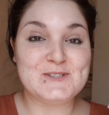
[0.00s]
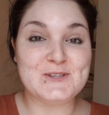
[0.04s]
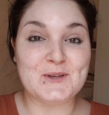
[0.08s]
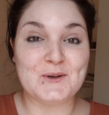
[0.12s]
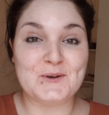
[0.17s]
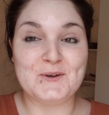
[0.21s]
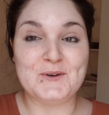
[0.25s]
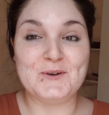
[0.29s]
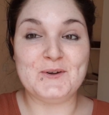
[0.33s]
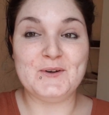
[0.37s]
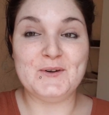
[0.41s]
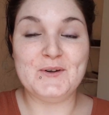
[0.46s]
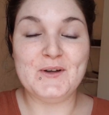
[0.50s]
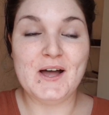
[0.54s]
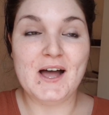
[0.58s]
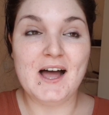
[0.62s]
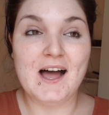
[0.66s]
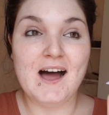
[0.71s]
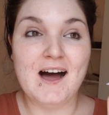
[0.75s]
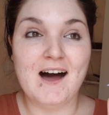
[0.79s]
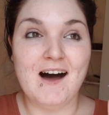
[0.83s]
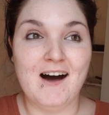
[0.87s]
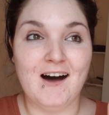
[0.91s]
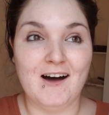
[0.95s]
So
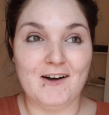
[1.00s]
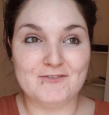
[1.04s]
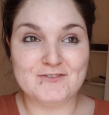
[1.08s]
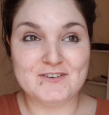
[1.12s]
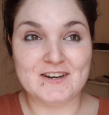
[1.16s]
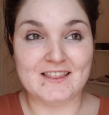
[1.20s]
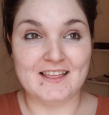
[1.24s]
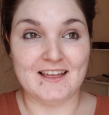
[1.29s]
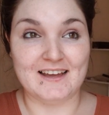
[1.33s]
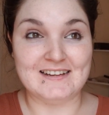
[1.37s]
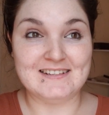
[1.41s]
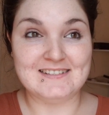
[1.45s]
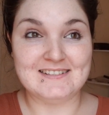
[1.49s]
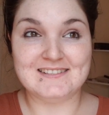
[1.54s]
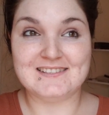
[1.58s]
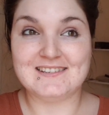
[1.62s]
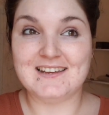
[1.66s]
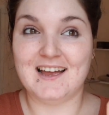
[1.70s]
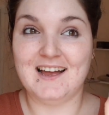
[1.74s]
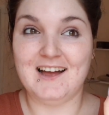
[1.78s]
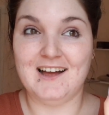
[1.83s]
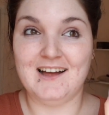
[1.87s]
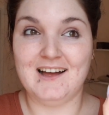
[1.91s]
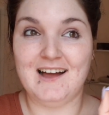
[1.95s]
after that,
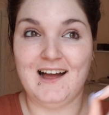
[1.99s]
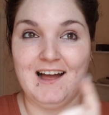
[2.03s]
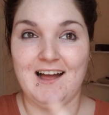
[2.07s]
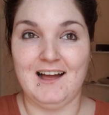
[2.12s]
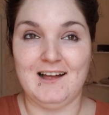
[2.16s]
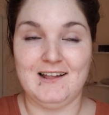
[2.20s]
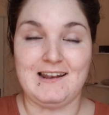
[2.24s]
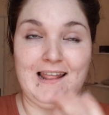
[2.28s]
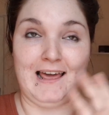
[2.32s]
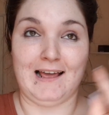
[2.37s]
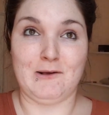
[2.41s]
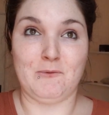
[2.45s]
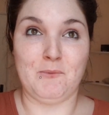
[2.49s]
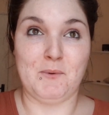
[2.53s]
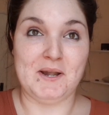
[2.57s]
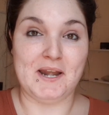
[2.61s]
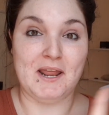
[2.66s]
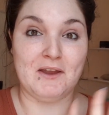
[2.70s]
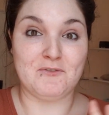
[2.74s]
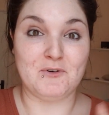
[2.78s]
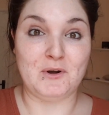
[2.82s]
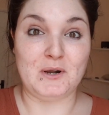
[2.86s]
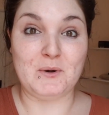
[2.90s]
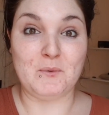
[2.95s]
like when
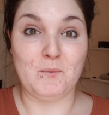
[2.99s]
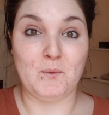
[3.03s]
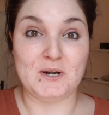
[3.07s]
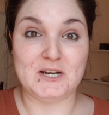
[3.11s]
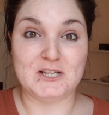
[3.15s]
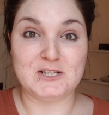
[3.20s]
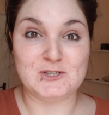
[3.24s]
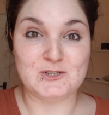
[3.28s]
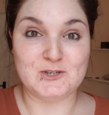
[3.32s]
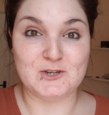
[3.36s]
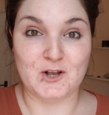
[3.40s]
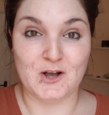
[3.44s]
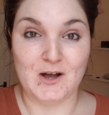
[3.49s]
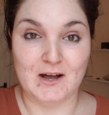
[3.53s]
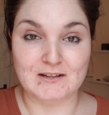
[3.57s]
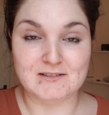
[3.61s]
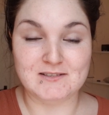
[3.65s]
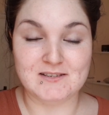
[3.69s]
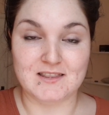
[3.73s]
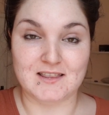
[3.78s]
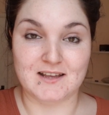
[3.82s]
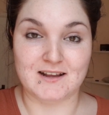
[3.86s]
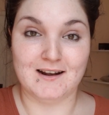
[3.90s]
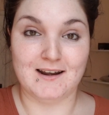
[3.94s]
everyone wanted to go out
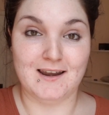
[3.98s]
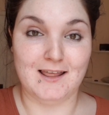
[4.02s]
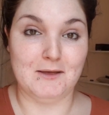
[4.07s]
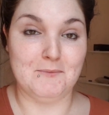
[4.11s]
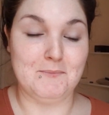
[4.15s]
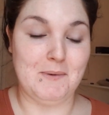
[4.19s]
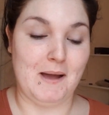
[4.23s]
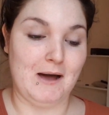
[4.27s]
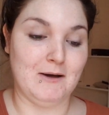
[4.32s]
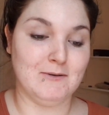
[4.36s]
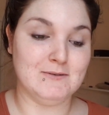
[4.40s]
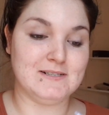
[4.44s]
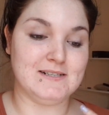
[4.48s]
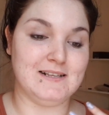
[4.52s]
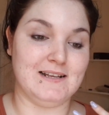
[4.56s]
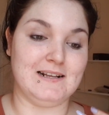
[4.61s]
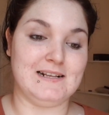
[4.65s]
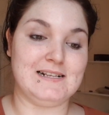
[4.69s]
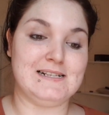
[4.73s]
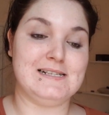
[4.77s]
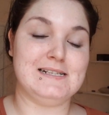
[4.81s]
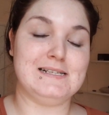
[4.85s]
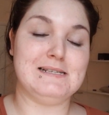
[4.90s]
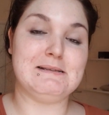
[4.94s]
to the club, I was
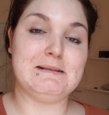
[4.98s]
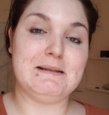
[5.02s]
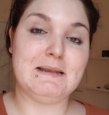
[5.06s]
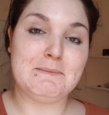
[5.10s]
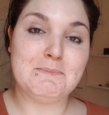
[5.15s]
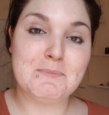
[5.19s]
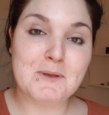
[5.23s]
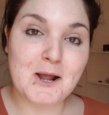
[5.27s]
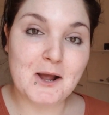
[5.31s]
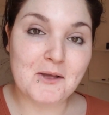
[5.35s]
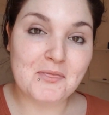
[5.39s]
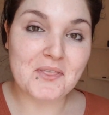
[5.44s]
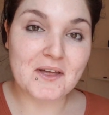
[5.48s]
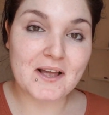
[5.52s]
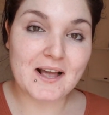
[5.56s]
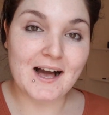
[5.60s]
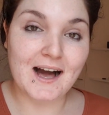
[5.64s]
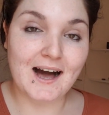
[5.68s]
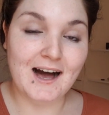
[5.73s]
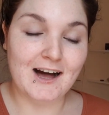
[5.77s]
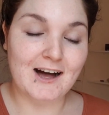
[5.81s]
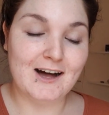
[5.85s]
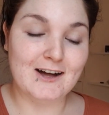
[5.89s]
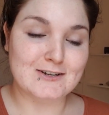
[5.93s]
like sleeping on the
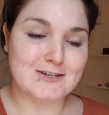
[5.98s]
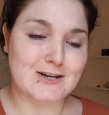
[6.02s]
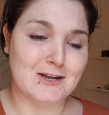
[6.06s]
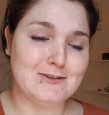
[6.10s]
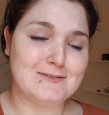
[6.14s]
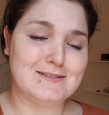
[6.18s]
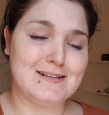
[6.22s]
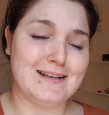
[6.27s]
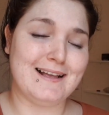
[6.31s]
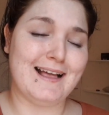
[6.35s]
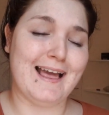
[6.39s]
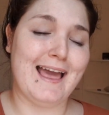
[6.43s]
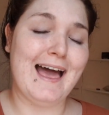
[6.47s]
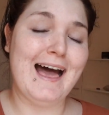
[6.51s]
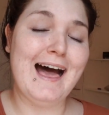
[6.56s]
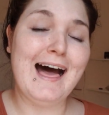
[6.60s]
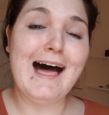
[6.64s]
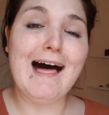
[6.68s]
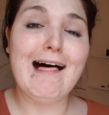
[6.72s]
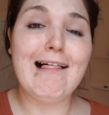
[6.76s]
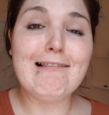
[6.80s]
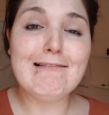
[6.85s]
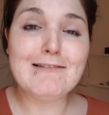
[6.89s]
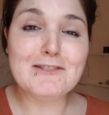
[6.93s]
couch. I was like,
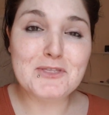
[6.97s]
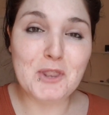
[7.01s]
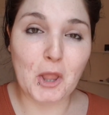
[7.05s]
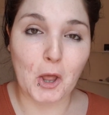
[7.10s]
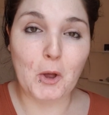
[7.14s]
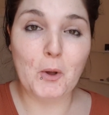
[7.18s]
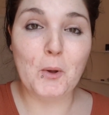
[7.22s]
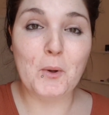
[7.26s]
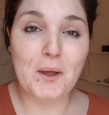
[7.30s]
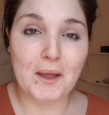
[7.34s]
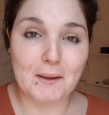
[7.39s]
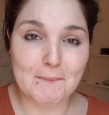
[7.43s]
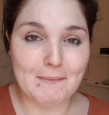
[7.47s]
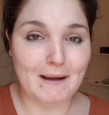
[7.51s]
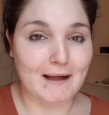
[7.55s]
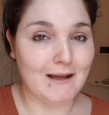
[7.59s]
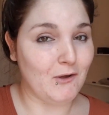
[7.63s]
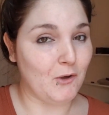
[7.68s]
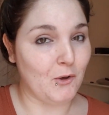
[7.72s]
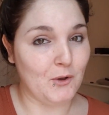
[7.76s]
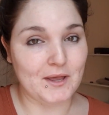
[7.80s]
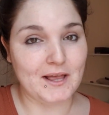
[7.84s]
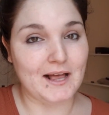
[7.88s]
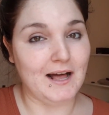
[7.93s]
hell no, am I
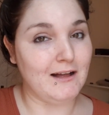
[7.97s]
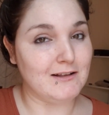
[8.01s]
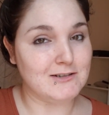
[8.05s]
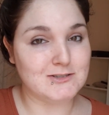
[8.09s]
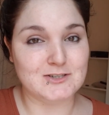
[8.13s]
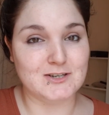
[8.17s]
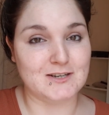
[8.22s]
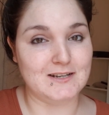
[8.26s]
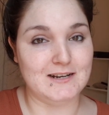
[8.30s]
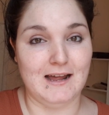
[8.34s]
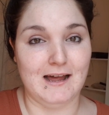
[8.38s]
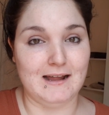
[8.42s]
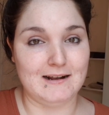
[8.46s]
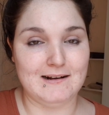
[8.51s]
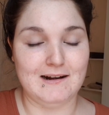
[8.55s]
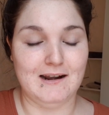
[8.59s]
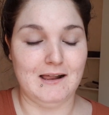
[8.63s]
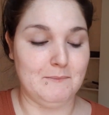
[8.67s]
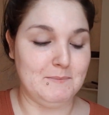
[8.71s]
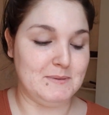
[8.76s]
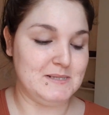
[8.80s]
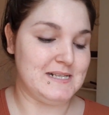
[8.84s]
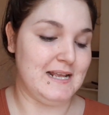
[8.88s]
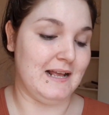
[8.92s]
going out to a
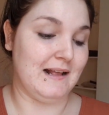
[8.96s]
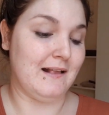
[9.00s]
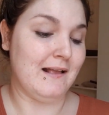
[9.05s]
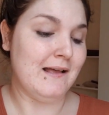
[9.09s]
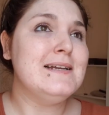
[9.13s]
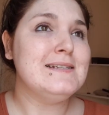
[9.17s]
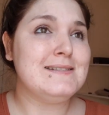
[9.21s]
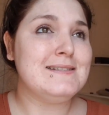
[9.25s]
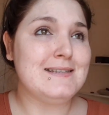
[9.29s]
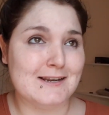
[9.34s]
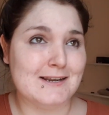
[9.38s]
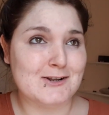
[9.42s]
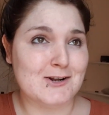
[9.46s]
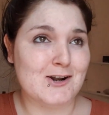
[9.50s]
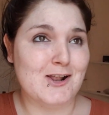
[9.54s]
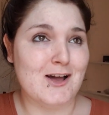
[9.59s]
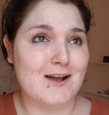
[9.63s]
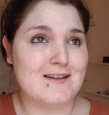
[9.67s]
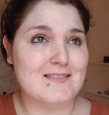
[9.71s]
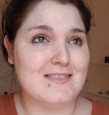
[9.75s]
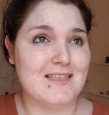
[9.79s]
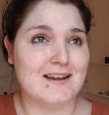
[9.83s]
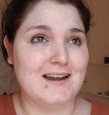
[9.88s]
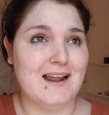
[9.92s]
nightclub? It's like 10
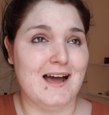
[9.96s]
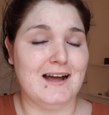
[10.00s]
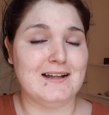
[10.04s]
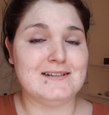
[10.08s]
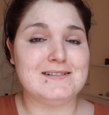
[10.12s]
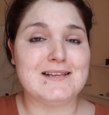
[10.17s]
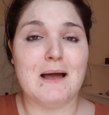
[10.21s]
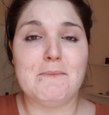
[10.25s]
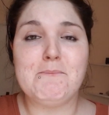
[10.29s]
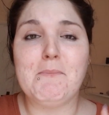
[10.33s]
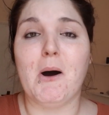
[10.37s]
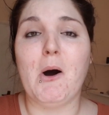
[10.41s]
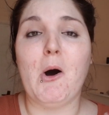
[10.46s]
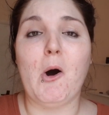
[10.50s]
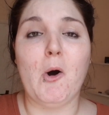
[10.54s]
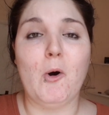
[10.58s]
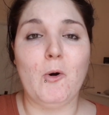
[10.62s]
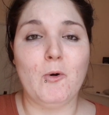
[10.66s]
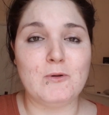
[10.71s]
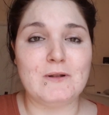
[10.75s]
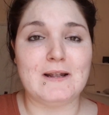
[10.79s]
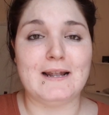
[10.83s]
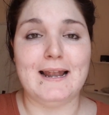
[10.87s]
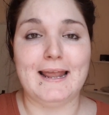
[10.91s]
o'clock in the night. I'm an
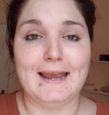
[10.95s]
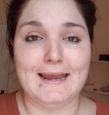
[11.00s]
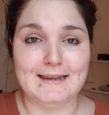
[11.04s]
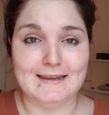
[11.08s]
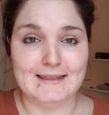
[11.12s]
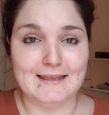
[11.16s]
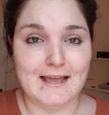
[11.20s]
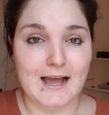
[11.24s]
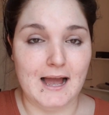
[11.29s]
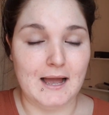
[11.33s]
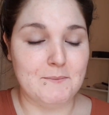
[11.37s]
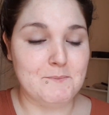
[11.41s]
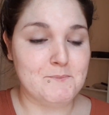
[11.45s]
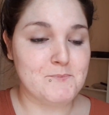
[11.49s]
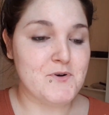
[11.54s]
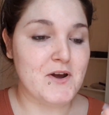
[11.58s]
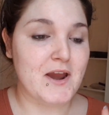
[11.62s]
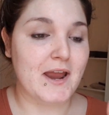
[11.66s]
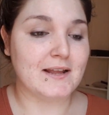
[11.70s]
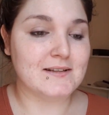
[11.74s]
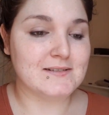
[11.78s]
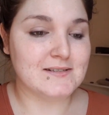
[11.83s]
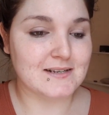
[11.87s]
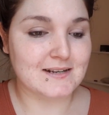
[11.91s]
old lady. I'm
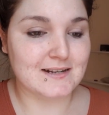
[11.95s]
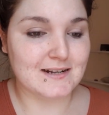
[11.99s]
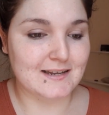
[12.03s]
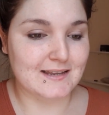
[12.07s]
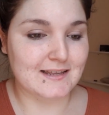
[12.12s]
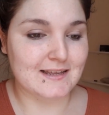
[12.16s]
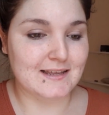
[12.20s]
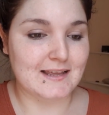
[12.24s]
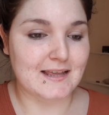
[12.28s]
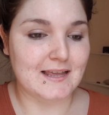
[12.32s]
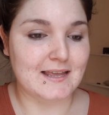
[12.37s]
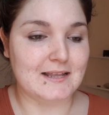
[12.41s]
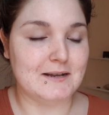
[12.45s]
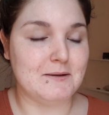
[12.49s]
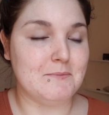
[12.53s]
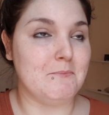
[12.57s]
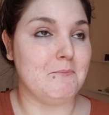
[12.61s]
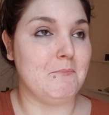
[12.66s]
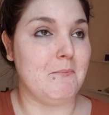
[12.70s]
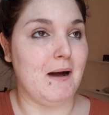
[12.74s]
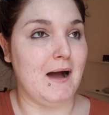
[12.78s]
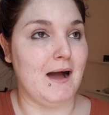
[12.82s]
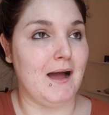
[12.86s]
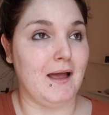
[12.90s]
practically
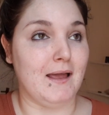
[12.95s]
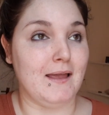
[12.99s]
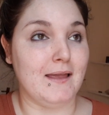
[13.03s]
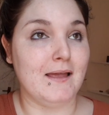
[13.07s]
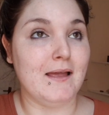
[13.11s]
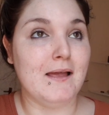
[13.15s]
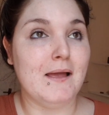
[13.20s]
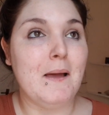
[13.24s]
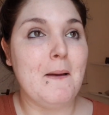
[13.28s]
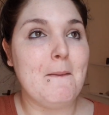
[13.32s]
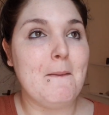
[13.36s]
in my